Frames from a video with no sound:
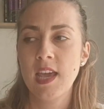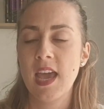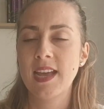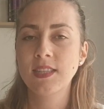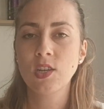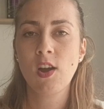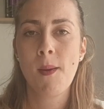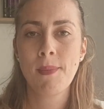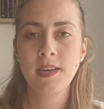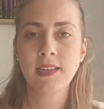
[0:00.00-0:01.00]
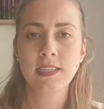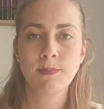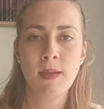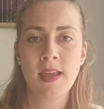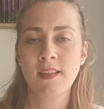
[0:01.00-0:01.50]
As your company
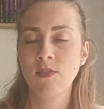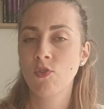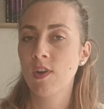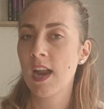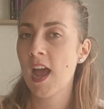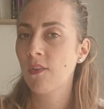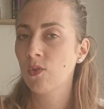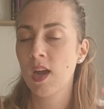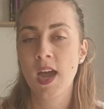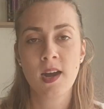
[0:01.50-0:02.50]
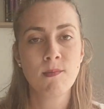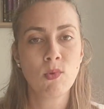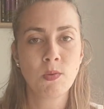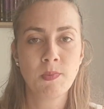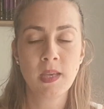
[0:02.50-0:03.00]
expands, you're gonna have to hire
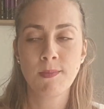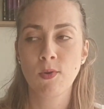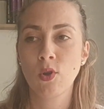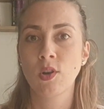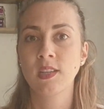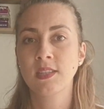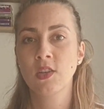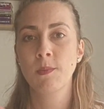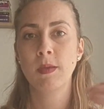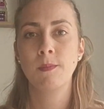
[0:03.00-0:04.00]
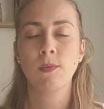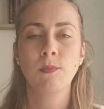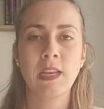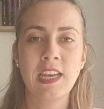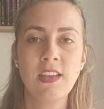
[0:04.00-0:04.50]
more people, or there's gonna people
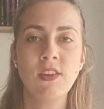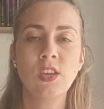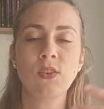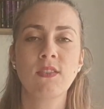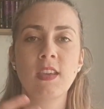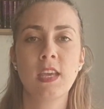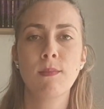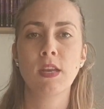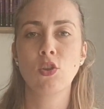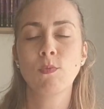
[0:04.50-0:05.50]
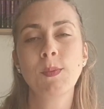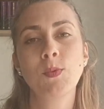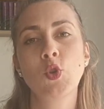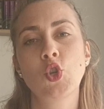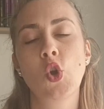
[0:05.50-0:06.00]
be leaving your team and new
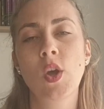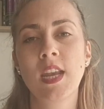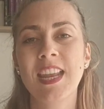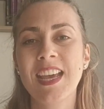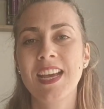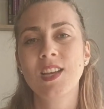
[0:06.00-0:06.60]
people join.